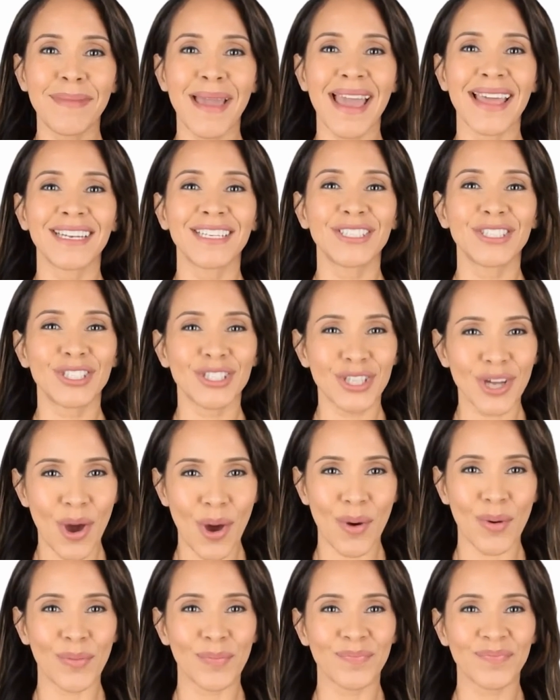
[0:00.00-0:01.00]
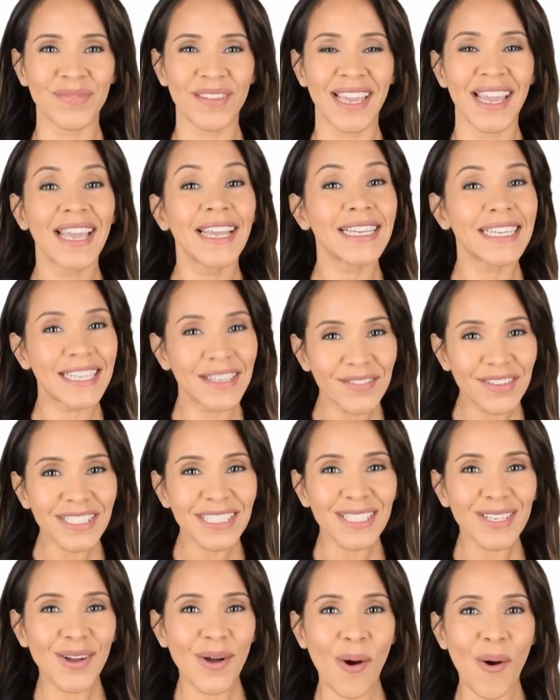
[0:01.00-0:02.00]
managed home. Give us
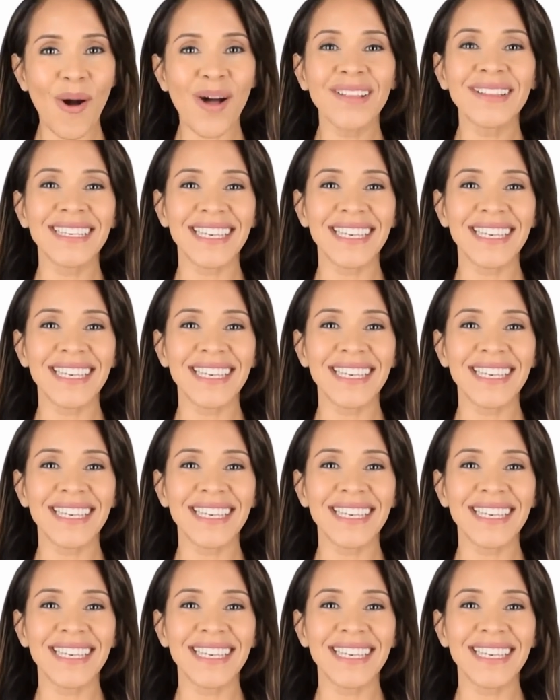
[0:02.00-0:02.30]
a call